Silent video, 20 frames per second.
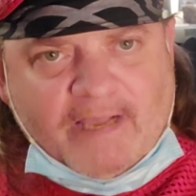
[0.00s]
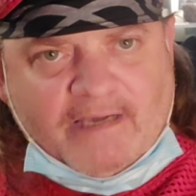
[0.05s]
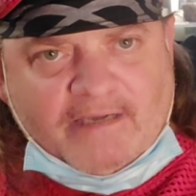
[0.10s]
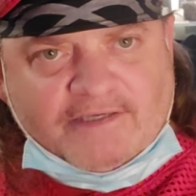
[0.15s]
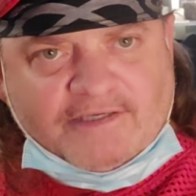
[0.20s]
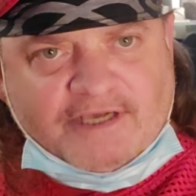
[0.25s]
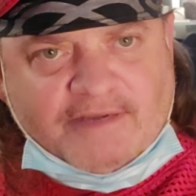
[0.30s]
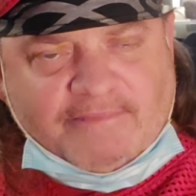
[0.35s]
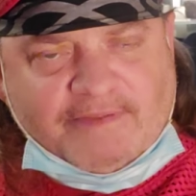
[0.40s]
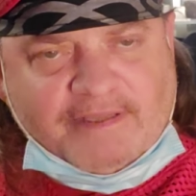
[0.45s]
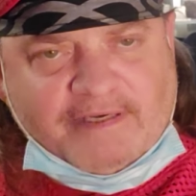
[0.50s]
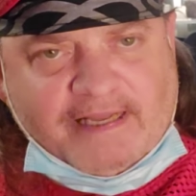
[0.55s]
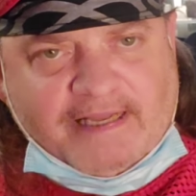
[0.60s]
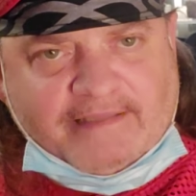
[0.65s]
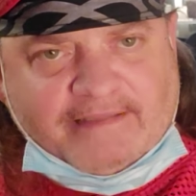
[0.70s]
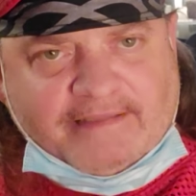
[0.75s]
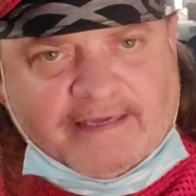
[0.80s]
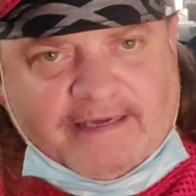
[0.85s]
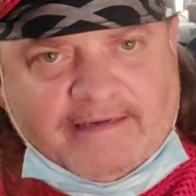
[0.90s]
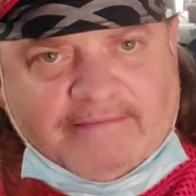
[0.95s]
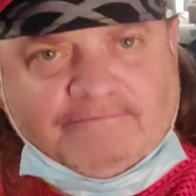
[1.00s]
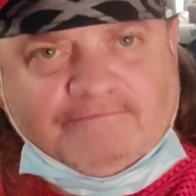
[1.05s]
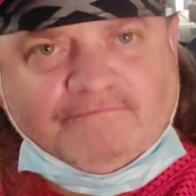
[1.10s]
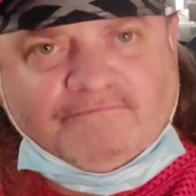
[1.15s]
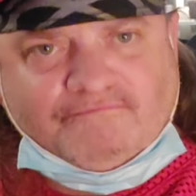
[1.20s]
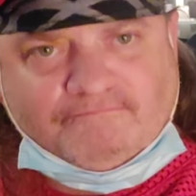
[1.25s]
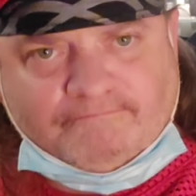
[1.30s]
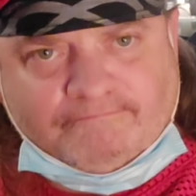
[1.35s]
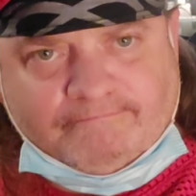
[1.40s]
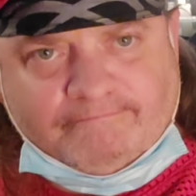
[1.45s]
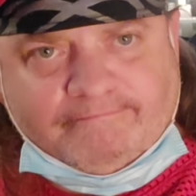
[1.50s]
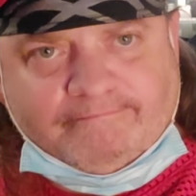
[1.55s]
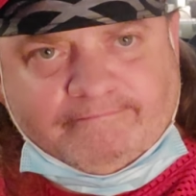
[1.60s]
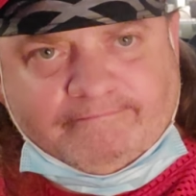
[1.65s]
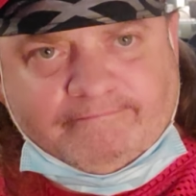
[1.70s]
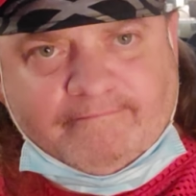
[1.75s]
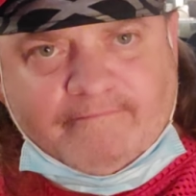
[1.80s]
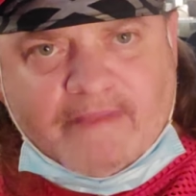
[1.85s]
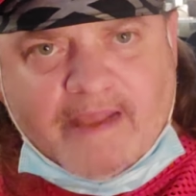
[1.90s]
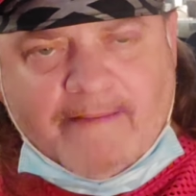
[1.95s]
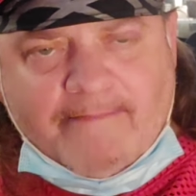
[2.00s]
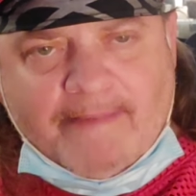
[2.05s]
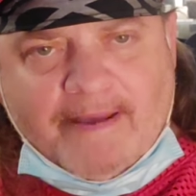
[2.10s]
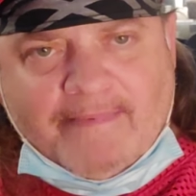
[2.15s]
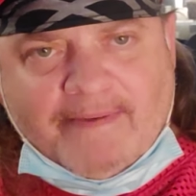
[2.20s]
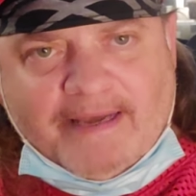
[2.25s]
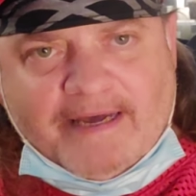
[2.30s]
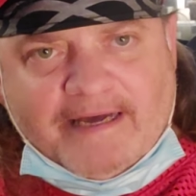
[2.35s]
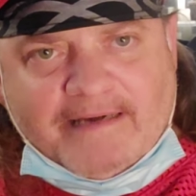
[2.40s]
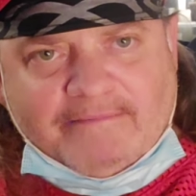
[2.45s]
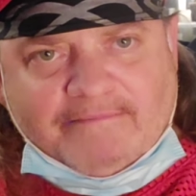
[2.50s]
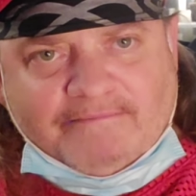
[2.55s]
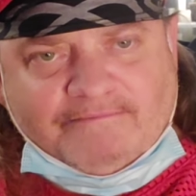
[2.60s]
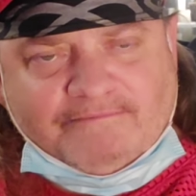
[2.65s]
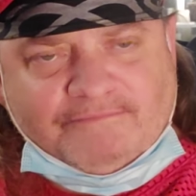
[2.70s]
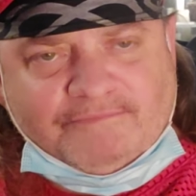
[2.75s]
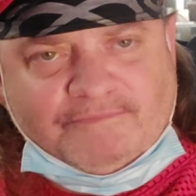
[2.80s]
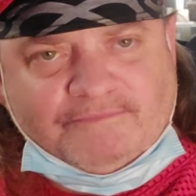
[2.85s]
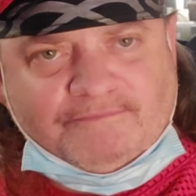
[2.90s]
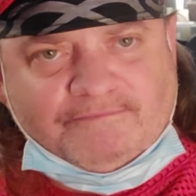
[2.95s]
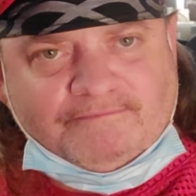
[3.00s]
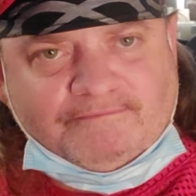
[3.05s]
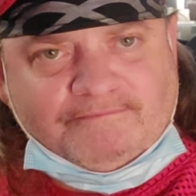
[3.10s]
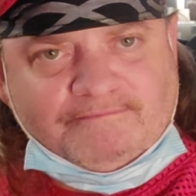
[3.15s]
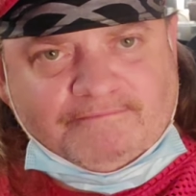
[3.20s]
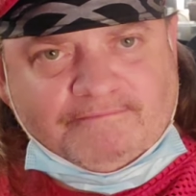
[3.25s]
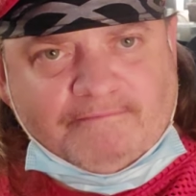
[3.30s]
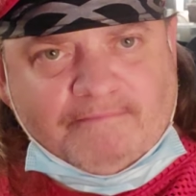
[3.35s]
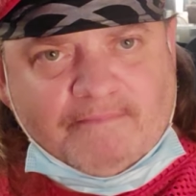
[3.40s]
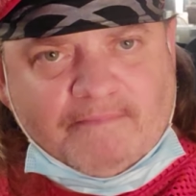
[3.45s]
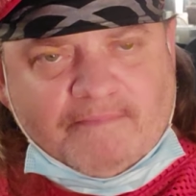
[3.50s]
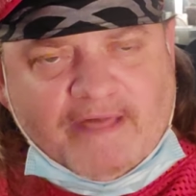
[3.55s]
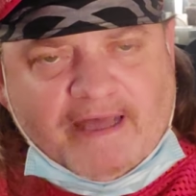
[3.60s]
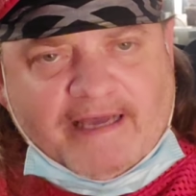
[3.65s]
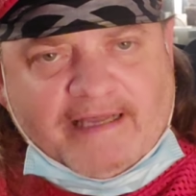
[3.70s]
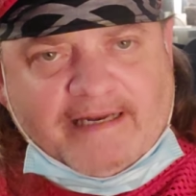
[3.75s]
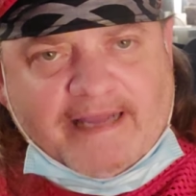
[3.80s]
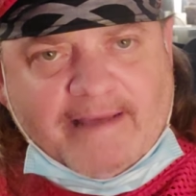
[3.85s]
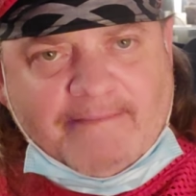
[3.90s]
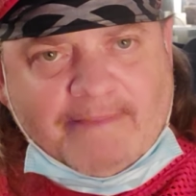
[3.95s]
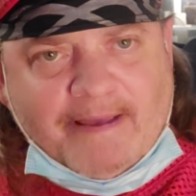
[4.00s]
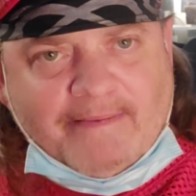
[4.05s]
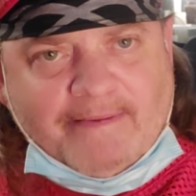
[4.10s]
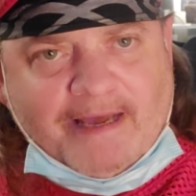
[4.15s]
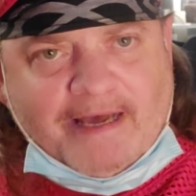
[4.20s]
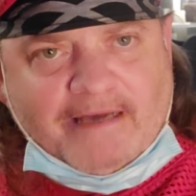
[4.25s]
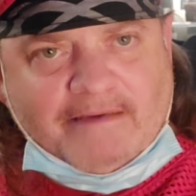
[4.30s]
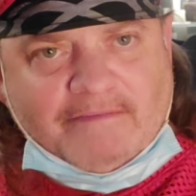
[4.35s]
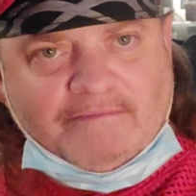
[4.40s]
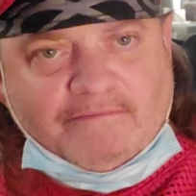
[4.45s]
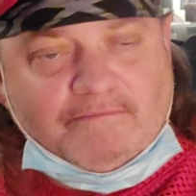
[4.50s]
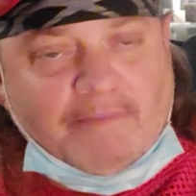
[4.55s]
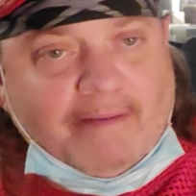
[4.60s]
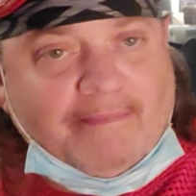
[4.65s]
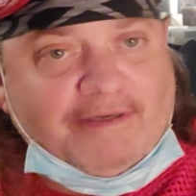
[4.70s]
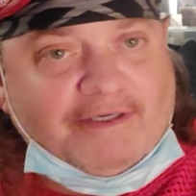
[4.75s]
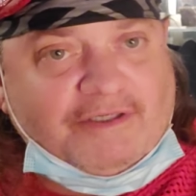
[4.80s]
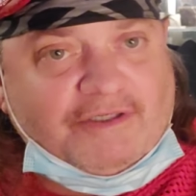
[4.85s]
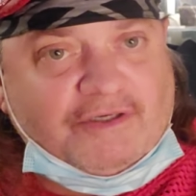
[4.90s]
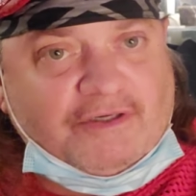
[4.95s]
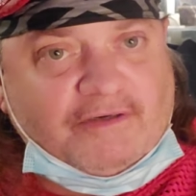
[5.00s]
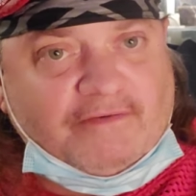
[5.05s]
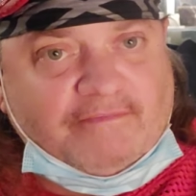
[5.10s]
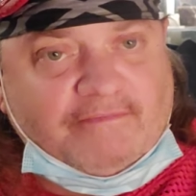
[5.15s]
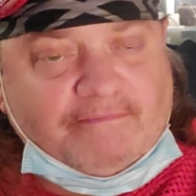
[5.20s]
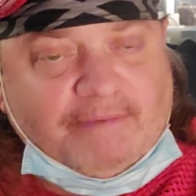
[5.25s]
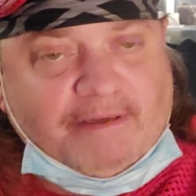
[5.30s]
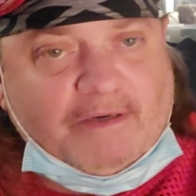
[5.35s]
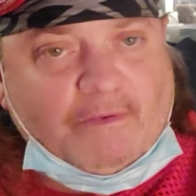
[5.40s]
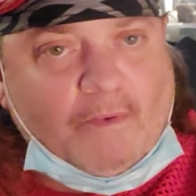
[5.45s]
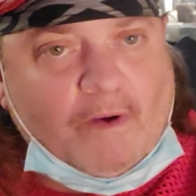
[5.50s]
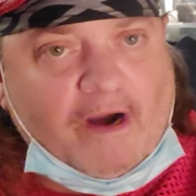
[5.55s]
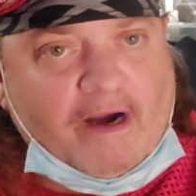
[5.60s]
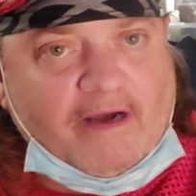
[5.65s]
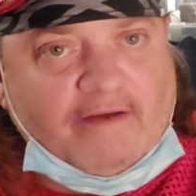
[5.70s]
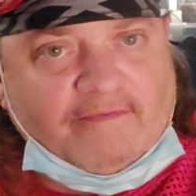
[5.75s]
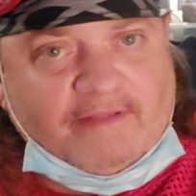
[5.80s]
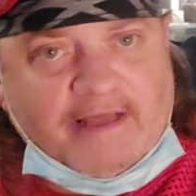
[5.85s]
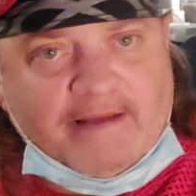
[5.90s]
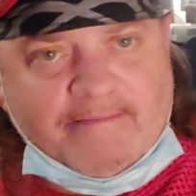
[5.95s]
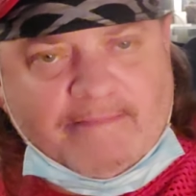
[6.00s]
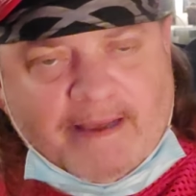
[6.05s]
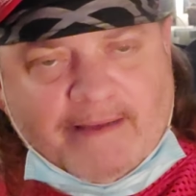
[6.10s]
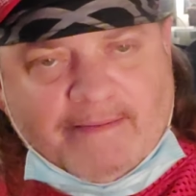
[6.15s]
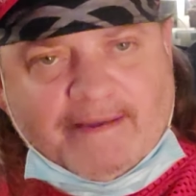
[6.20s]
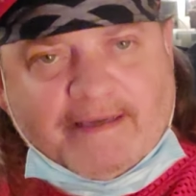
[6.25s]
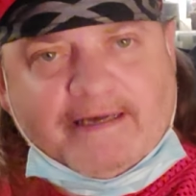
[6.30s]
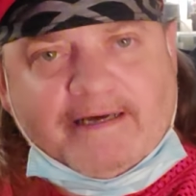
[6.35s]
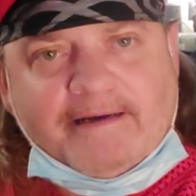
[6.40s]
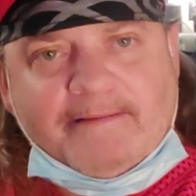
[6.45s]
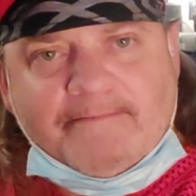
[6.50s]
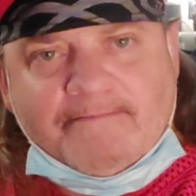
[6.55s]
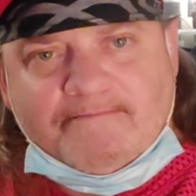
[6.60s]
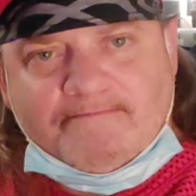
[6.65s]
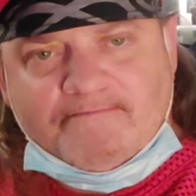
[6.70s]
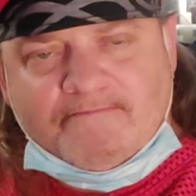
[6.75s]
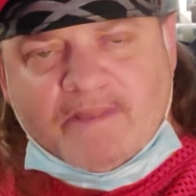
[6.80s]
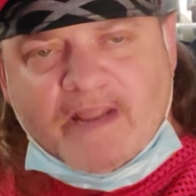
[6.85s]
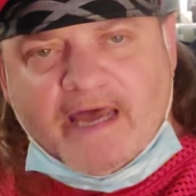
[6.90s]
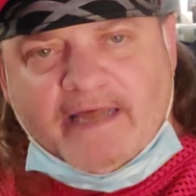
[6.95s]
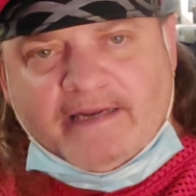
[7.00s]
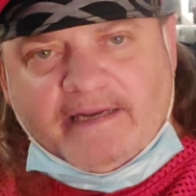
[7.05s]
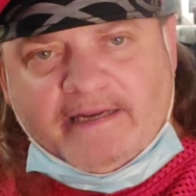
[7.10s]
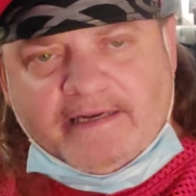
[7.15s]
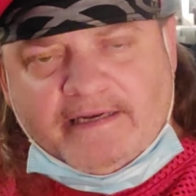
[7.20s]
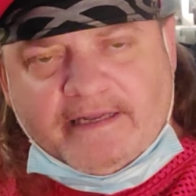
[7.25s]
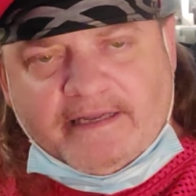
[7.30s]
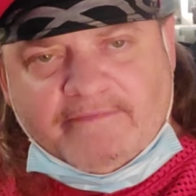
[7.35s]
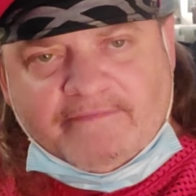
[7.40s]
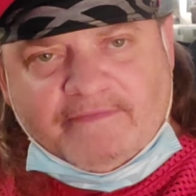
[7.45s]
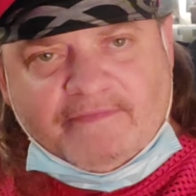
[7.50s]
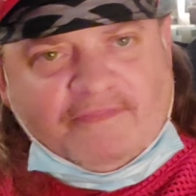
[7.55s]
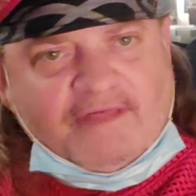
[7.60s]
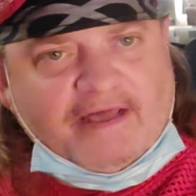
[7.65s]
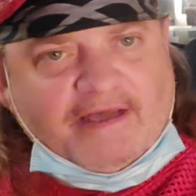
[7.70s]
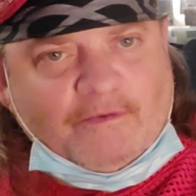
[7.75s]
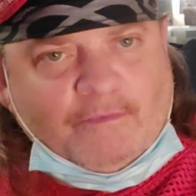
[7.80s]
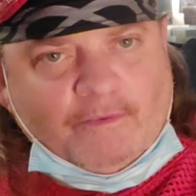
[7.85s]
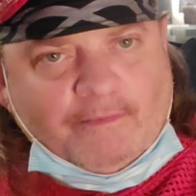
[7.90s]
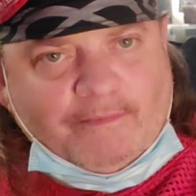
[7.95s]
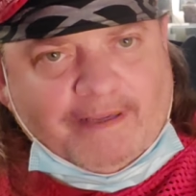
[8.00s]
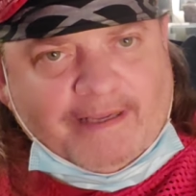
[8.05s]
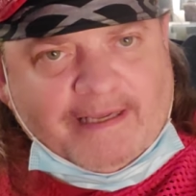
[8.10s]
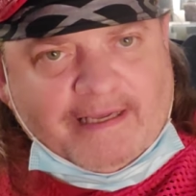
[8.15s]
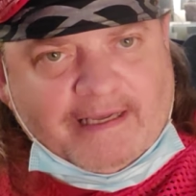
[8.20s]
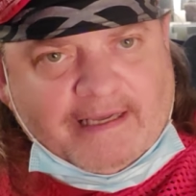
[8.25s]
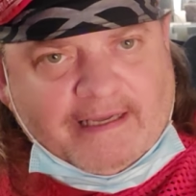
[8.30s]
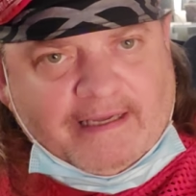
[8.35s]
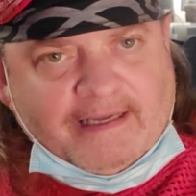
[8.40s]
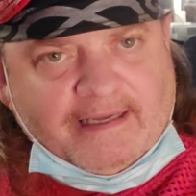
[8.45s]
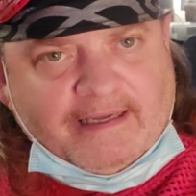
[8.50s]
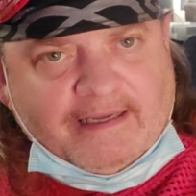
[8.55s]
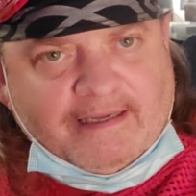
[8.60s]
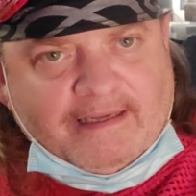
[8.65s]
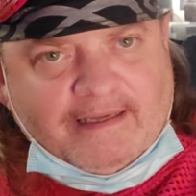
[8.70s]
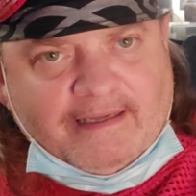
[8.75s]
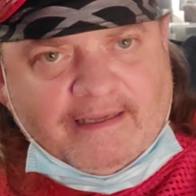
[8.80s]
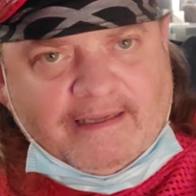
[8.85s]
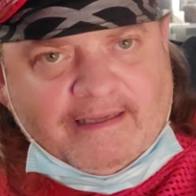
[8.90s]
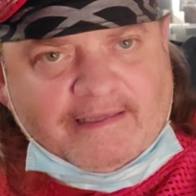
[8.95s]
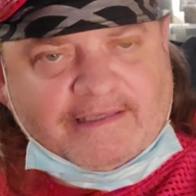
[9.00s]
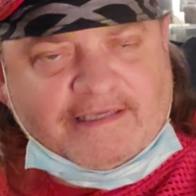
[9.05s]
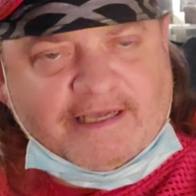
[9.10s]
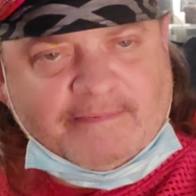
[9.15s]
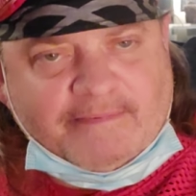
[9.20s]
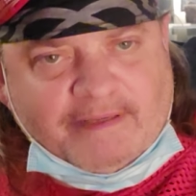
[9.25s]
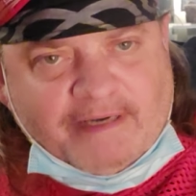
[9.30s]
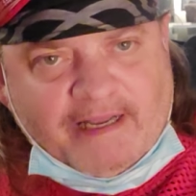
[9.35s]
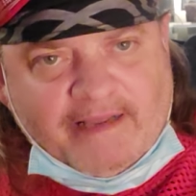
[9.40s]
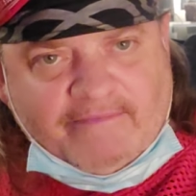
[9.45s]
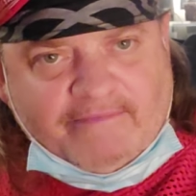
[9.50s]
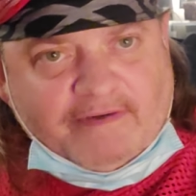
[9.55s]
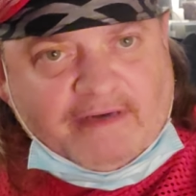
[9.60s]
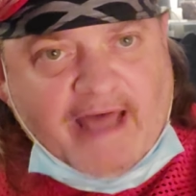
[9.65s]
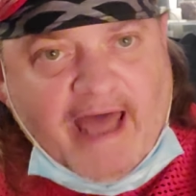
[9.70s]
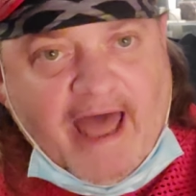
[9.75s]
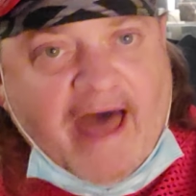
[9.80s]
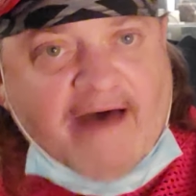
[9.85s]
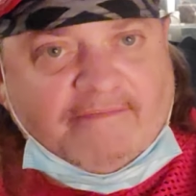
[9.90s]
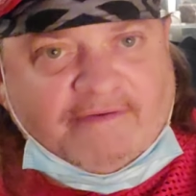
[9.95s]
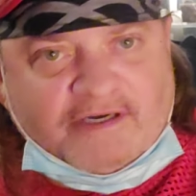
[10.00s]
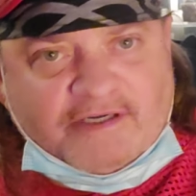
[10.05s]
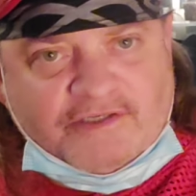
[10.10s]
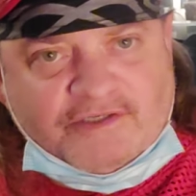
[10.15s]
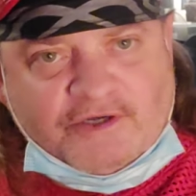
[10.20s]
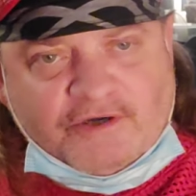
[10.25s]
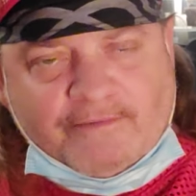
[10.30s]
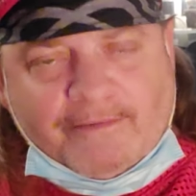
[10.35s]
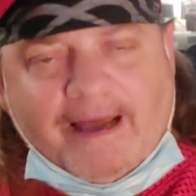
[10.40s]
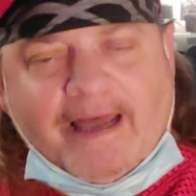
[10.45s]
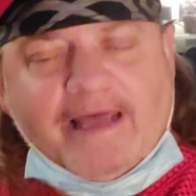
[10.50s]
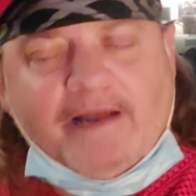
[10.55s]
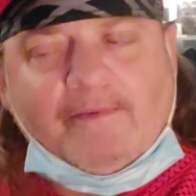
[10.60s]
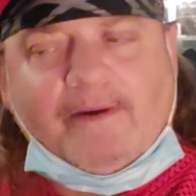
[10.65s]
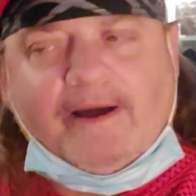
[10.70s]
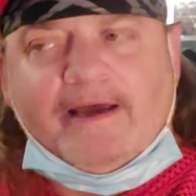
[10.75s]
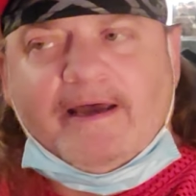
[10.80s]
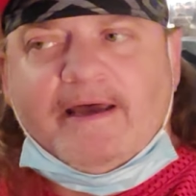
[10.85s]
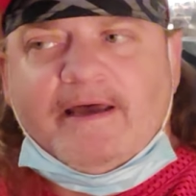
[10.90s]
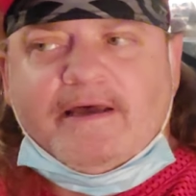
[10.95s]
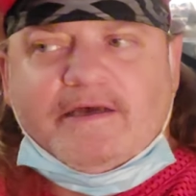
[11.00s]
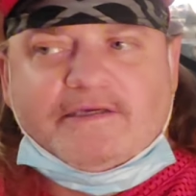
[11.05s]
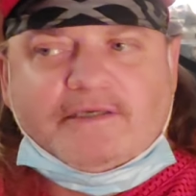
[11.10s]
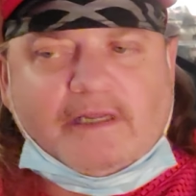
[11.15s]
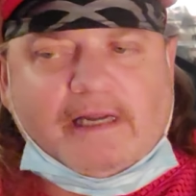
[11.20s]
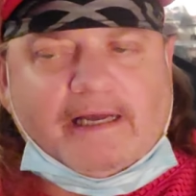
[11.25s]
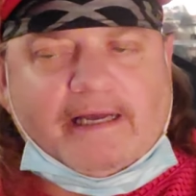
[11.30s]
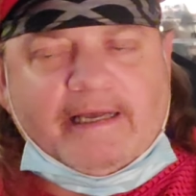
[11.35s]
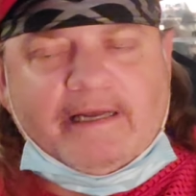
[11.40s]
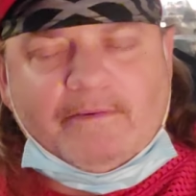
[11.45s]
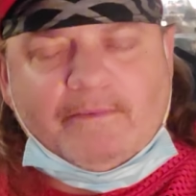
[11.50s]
something that maybe I'm thinking that maybe should have been aware of, that maybe I didn't even think would be something to even have a concern about. Anyway, so like